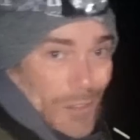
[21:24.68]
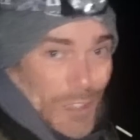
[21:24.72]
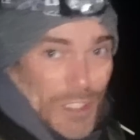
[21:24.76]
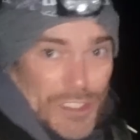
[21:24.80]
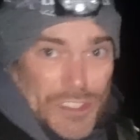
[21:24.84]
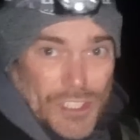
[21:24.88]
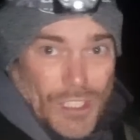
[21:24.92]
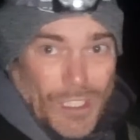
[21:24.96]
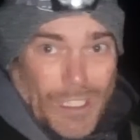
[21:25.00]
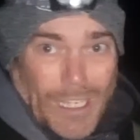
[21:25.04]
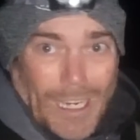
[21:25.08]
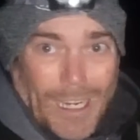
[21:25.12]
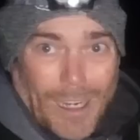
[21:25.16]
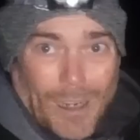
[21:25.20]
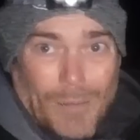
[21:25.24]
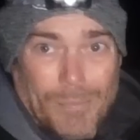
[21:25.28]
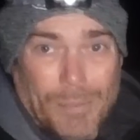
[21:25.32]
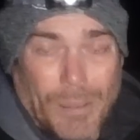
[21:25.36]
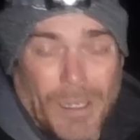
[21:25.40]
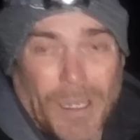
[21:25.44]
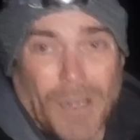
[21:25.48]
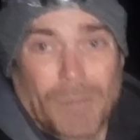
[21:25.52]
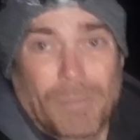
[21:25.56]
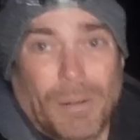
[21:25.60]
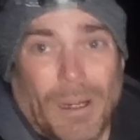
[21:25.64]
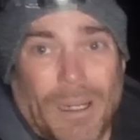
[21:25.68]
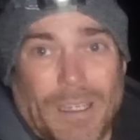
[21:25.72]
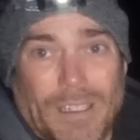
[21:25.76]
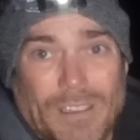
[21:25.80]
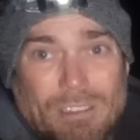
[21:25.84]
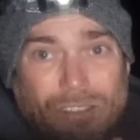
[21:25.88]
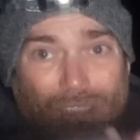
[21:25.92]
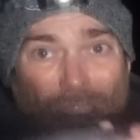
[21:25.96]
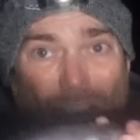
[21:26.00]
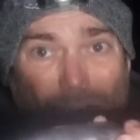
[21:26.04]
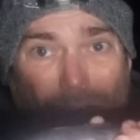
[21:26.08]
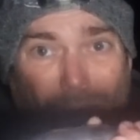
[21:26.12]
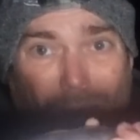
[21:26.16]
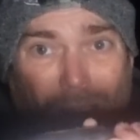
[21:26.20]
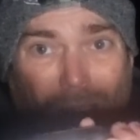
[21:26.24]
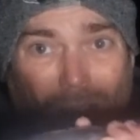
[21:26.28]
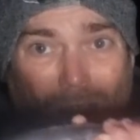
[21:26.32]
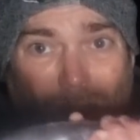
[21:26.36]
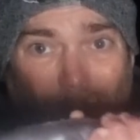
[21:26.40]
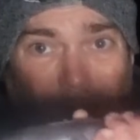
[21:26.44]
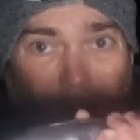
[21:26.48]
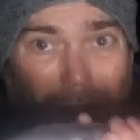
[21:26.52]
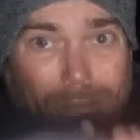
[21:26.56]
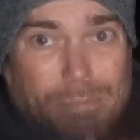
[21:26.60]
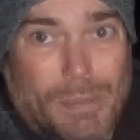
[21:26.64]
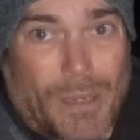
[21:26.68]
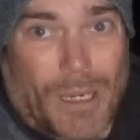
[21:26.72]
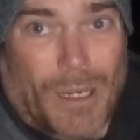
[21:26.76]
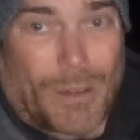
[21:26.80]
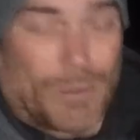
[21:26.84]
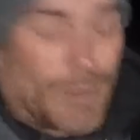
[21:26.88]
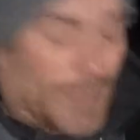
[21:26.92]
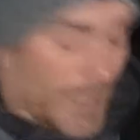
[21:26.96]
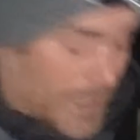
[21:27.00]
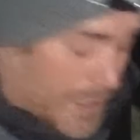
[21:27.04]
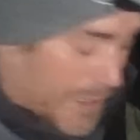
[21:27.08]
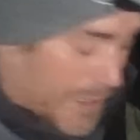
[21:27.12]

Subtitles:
going to chuck out a bigger bait, see if we can't get a bigger one of